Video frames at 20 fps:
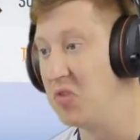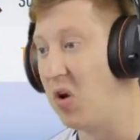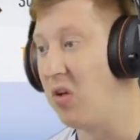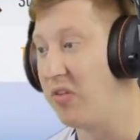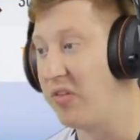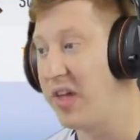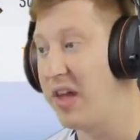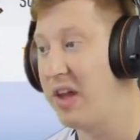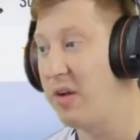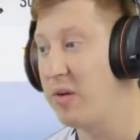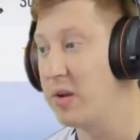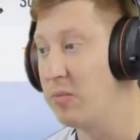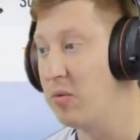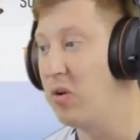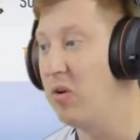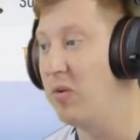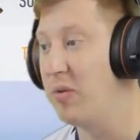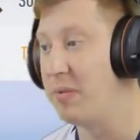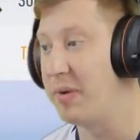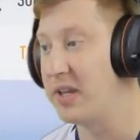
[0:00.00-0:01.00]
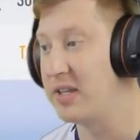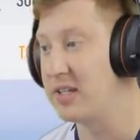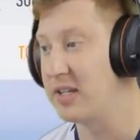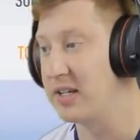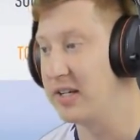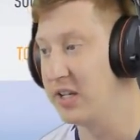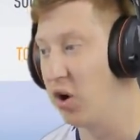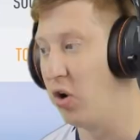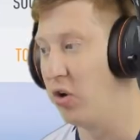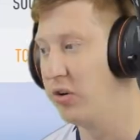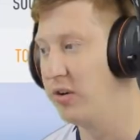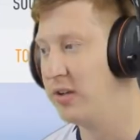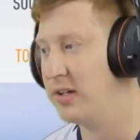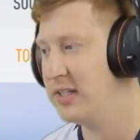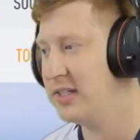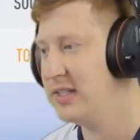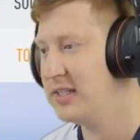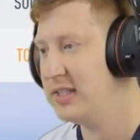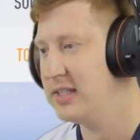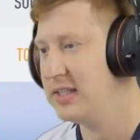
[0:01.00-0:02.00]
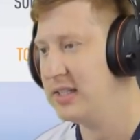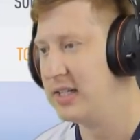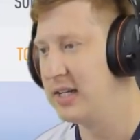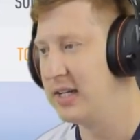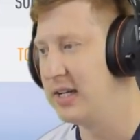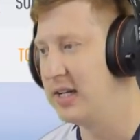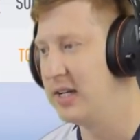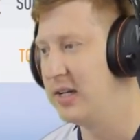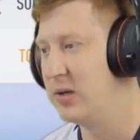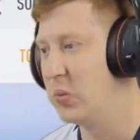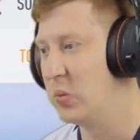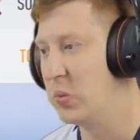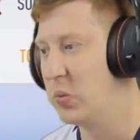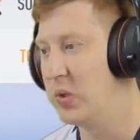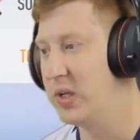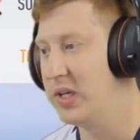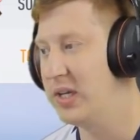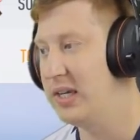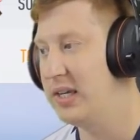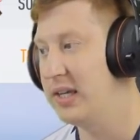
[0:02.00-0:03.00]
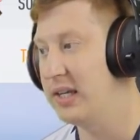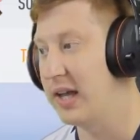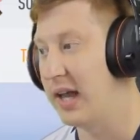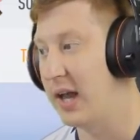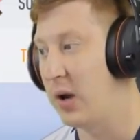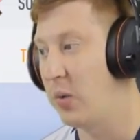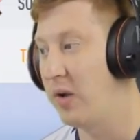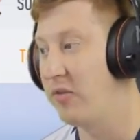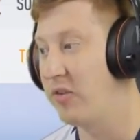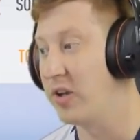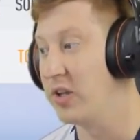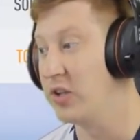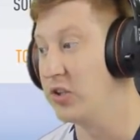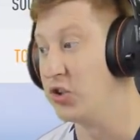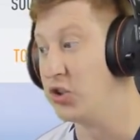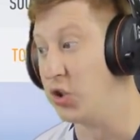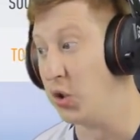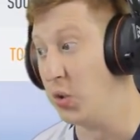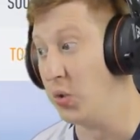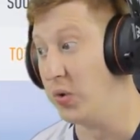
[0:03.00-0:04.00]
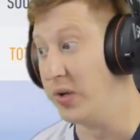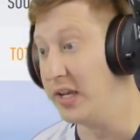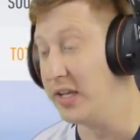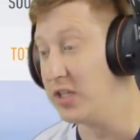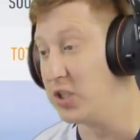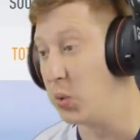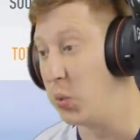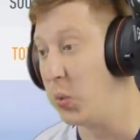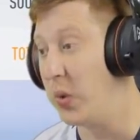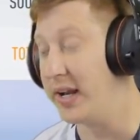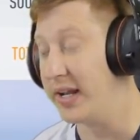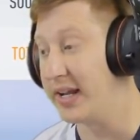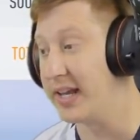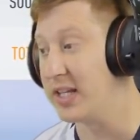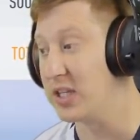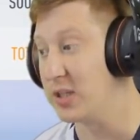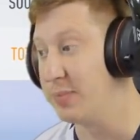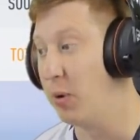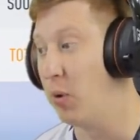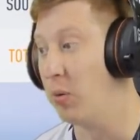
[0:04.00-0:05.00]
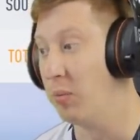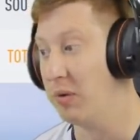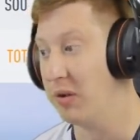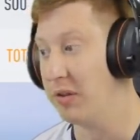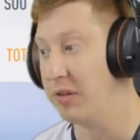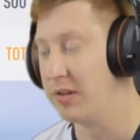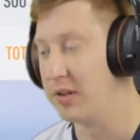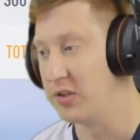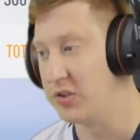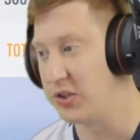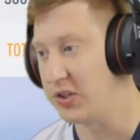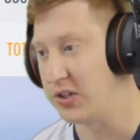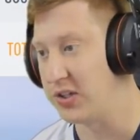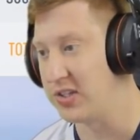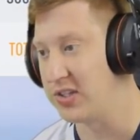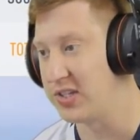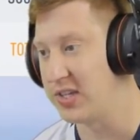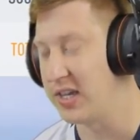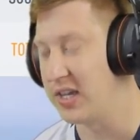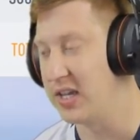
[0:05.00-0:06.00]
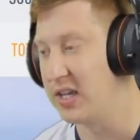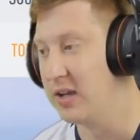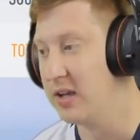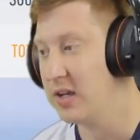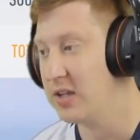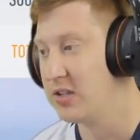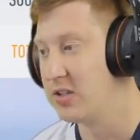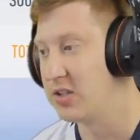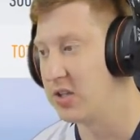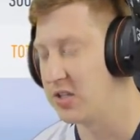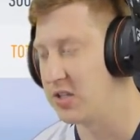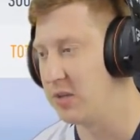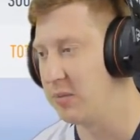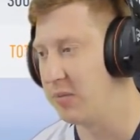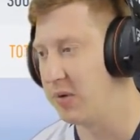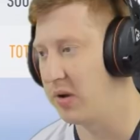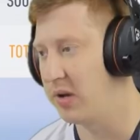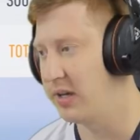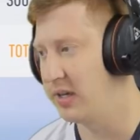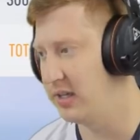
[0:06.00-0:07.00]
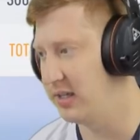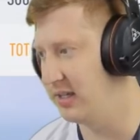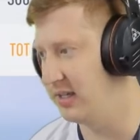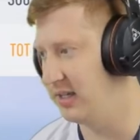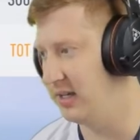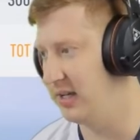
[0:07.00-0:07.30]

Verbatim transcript: not there anymore. They're basically gone. Uh, we, however, do need to win against Bournemouth, as you can see, judging by